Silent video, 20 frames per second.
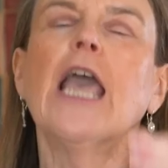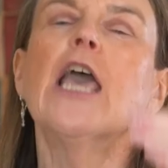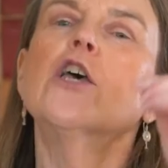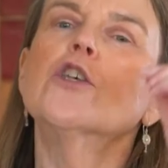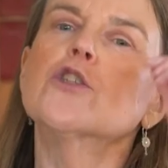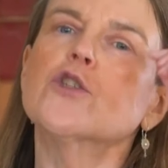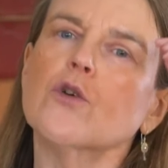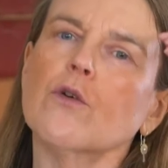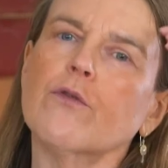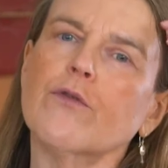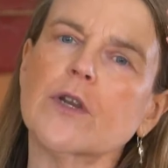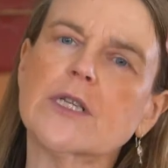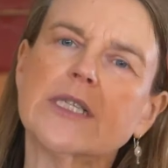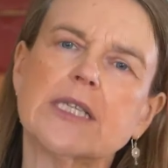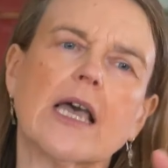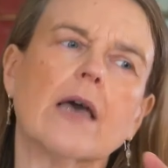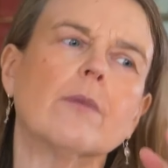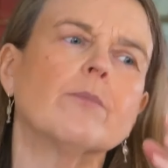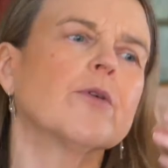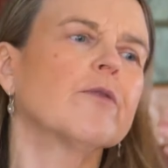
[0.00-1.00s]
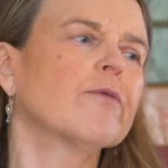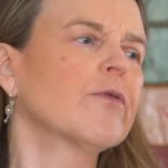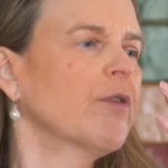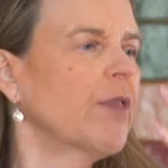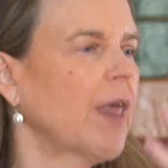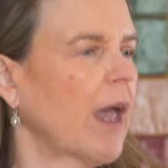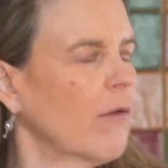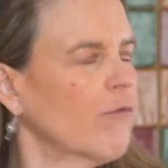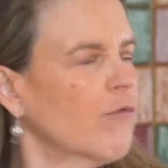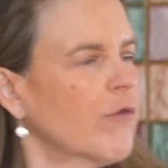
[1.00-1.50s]
So, for example, for
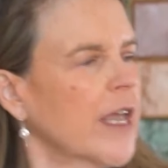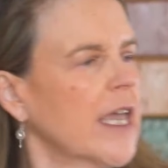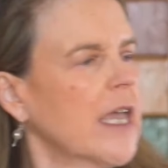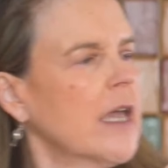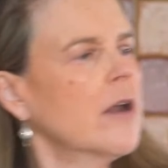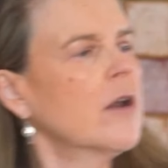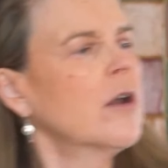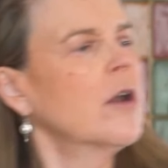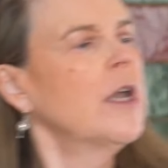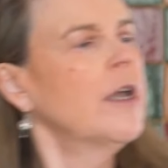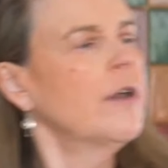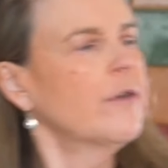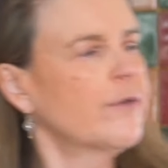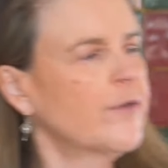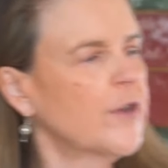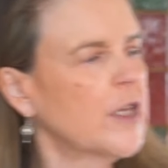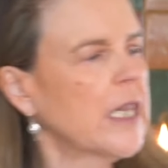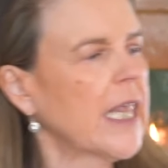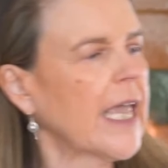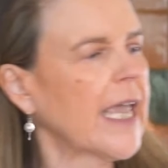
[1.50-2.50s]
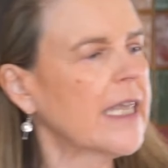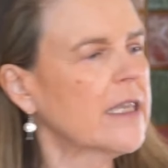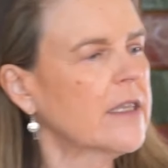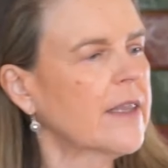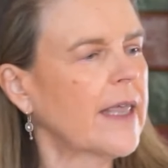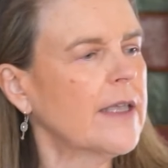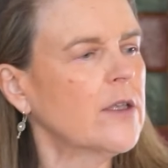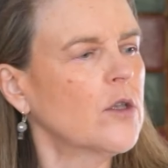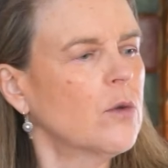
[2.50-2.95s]
that rare fillet, then you